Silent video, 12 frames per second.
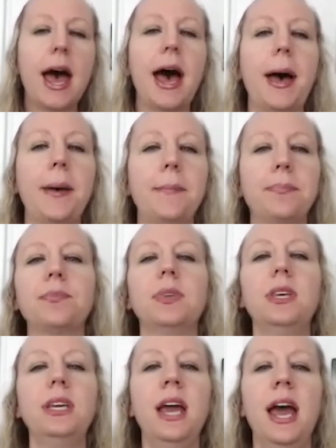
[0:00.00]
And
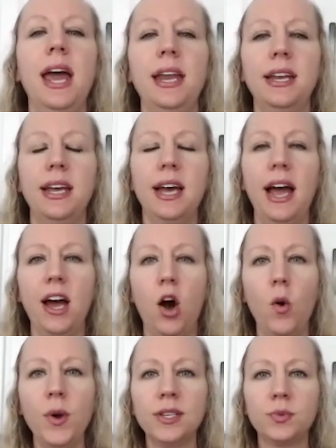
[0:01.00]
I
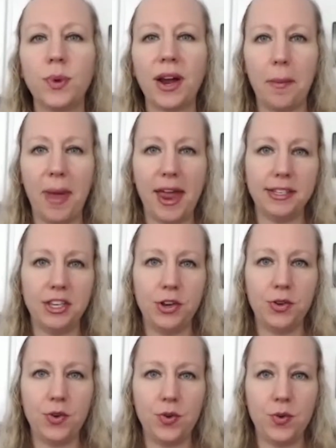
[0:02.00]
always recommend
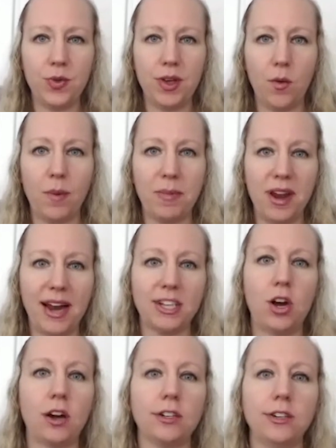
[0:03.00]
to the women I
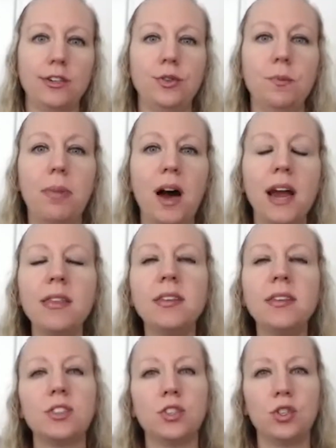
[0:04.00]
talk to buy
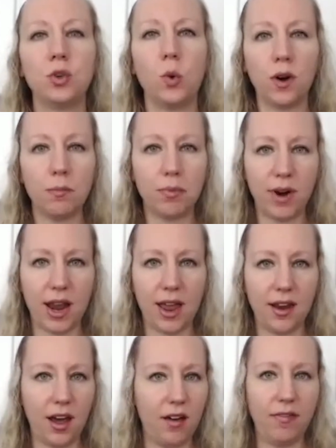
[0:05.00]
the store
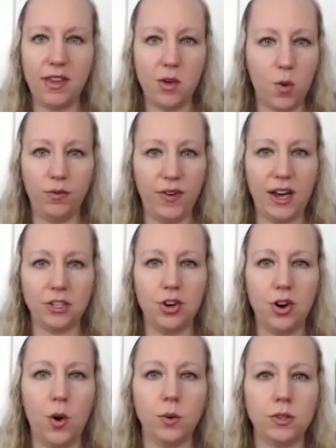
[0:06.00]
brand of the
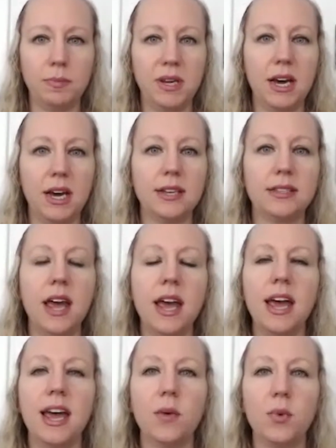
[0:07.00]
old-fashioned oats because
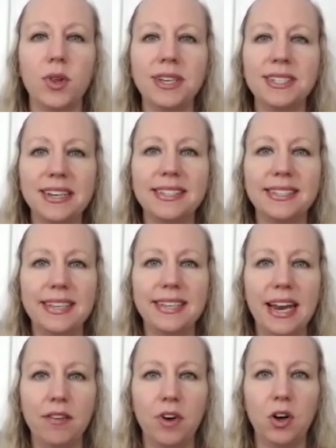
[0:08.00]
it really does
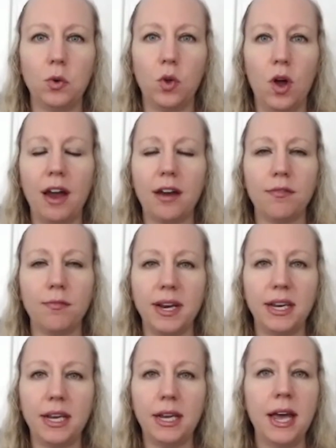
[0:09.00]
save a lot of
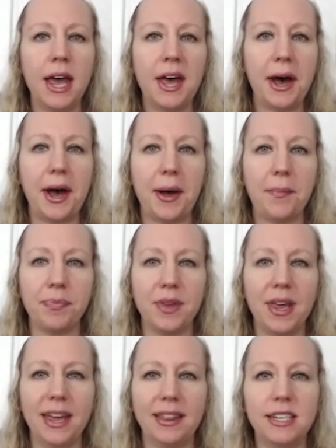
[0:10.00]
money.
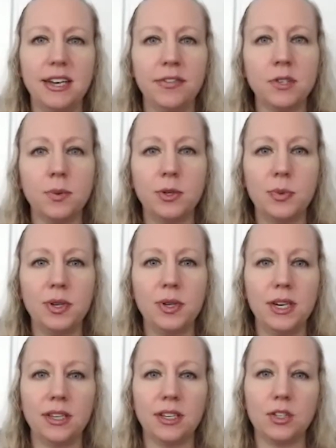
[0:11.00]
And the difference
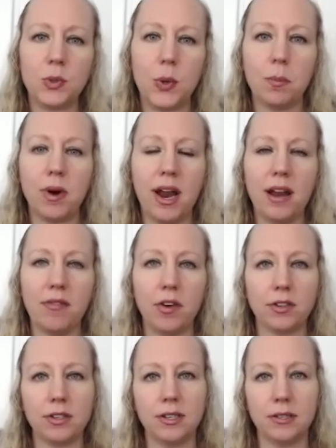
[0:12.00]
between the store brand
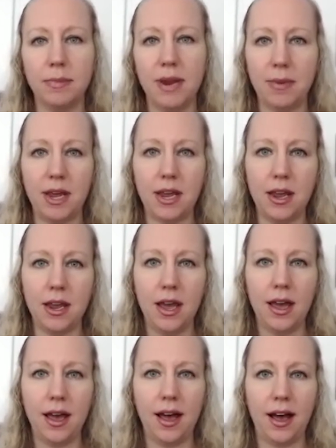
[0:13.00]
versus maybe
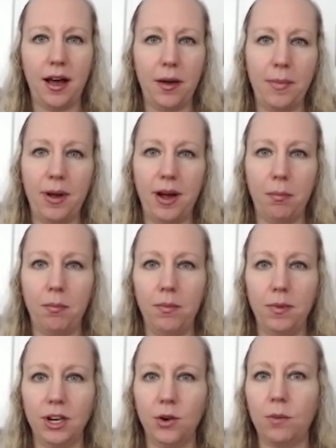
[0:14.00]
a
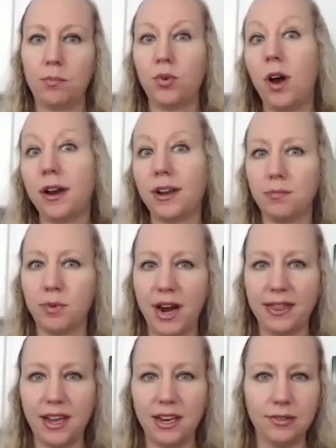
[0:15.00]
product
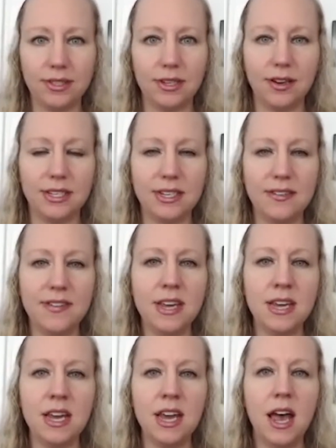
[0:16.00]
brand that you see on
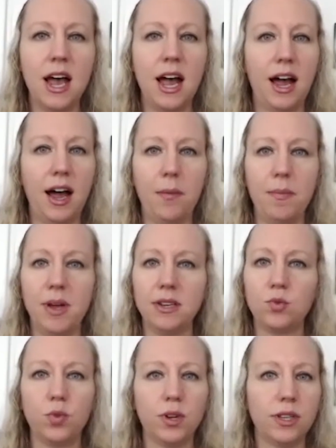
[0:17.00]
TV is
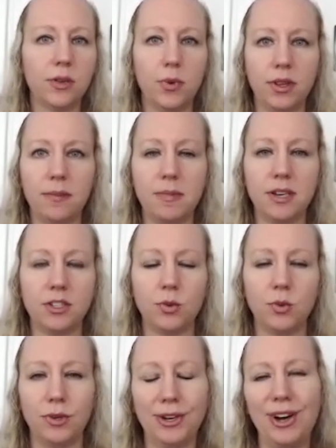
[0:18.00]
really, really
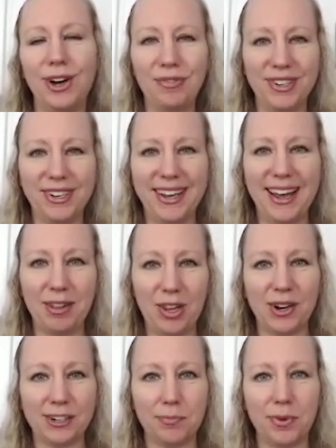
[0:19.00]
minuscule. And often that
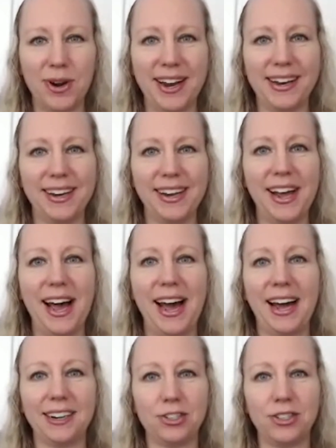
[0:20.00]
large brand
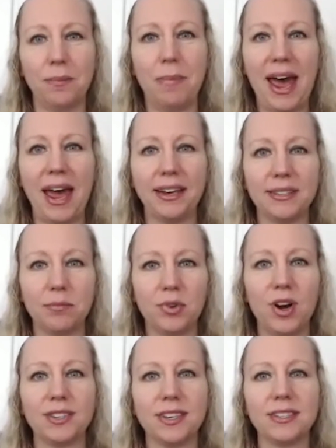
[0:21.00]
actually bags and
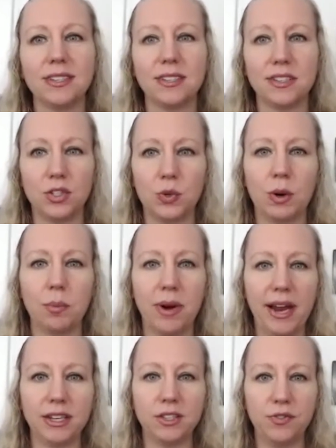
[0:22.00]
processes the store
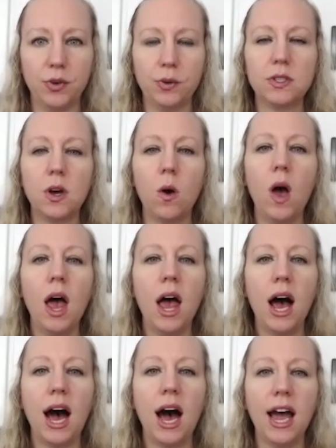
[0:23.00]
brand's food. So
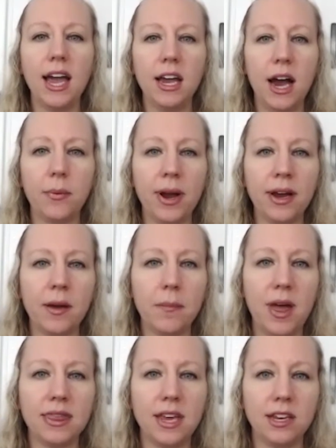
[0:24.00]
I
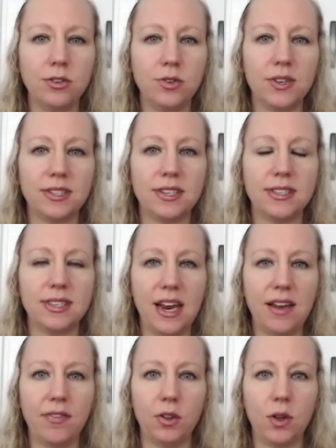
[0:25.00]
recommend that you do this to
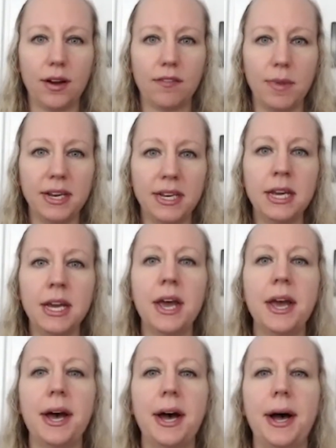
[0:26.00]
save a lot of money
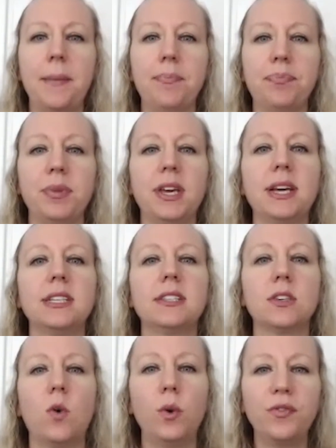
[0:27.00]
because
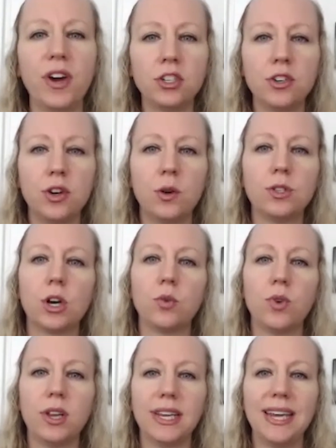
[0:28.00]
old-fashioned oats are
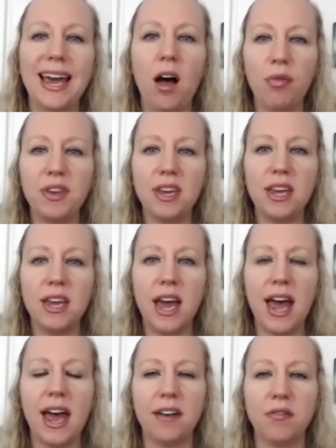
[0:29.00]
really healthy
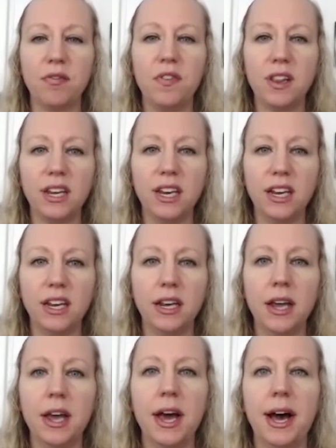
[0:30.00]
and filling.
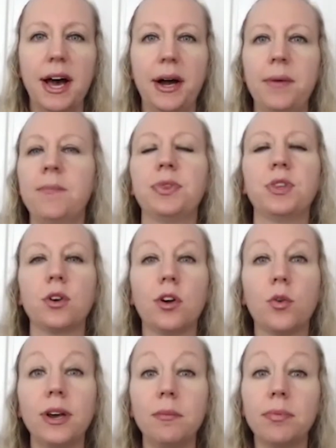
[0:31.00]
They're a
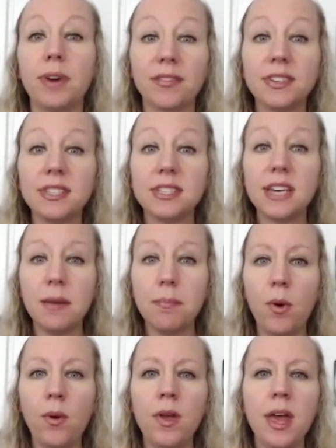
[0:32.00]
great breakfast
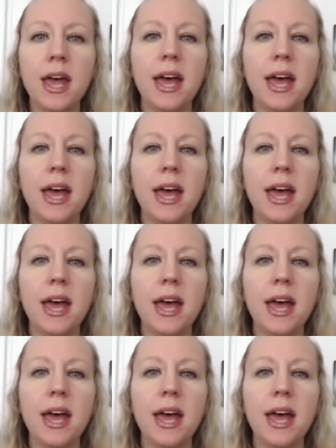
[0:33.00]
staple.